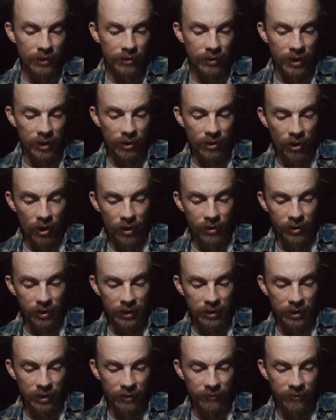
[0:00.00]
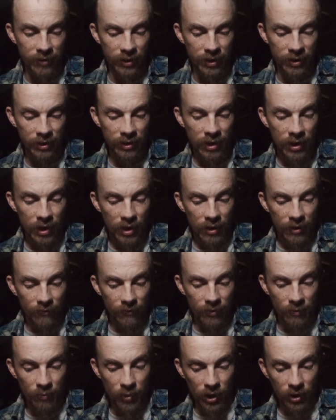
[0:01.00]
They'd gone to Cleveland
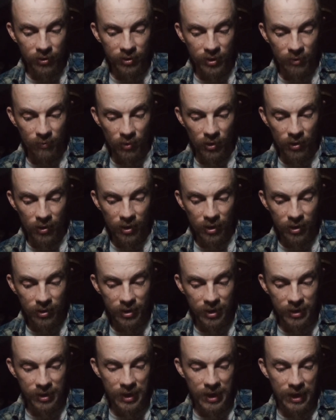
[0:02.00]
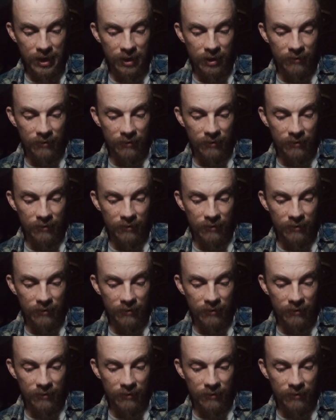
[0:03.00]
from Baltimore to take